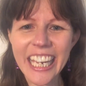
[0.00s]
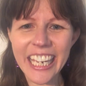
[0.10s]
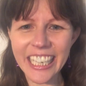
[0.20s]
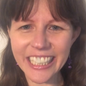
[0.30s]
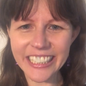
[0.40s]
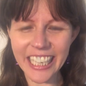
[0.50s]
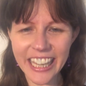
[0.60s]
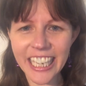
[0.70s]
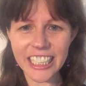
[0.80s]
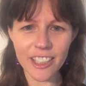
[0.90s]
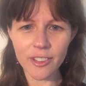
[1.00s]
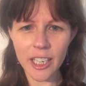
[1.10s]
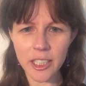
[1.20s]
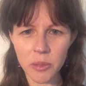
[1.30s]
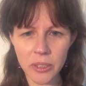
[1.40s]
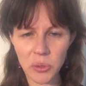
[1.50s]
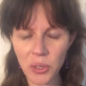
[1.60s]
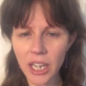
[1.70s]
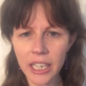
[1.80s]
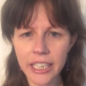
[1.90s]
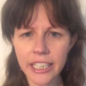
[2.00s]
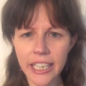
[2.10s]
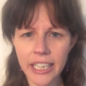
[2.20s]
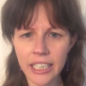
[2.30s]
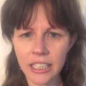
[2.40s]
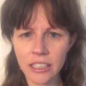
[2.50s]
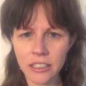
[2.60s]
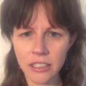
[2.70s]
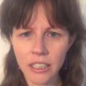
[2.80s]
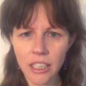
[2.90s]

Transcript: And I think sometimes we try and,